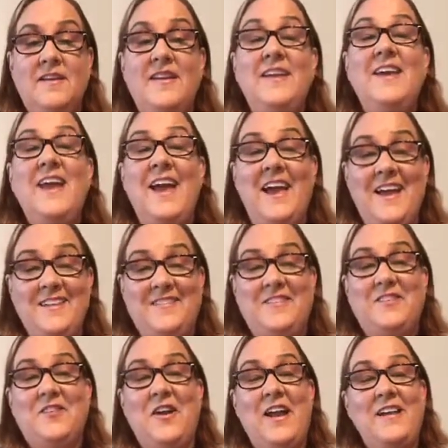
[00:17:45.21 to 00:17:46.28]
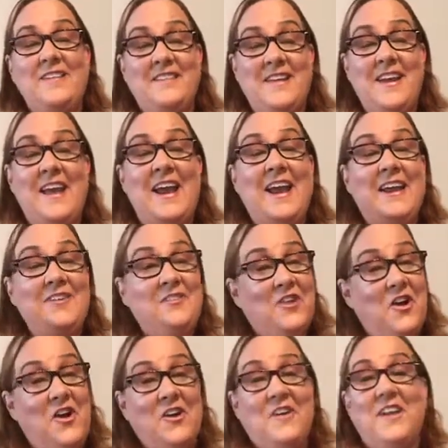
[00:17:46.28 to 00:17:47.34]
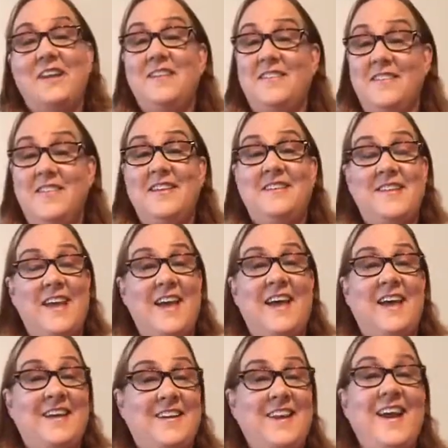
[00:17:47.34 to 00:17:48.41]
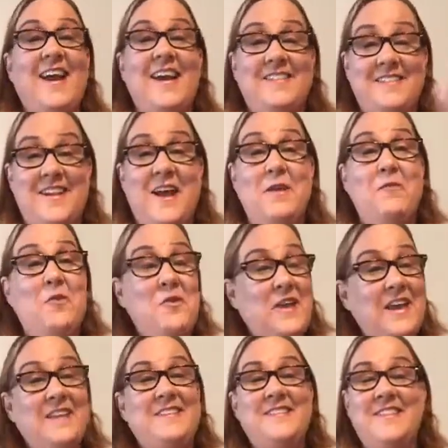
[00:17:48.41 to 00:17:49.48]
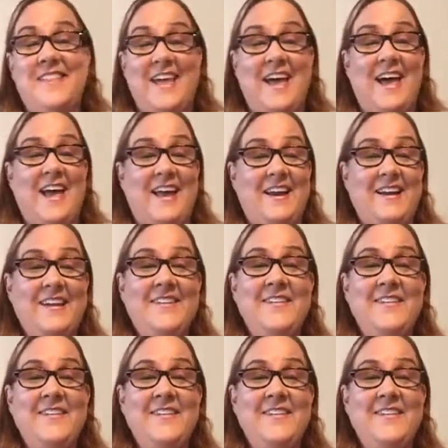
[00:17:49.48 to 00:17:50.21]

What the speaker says: Yes, Tracy, and talking to the dead. Yes, I will get to that.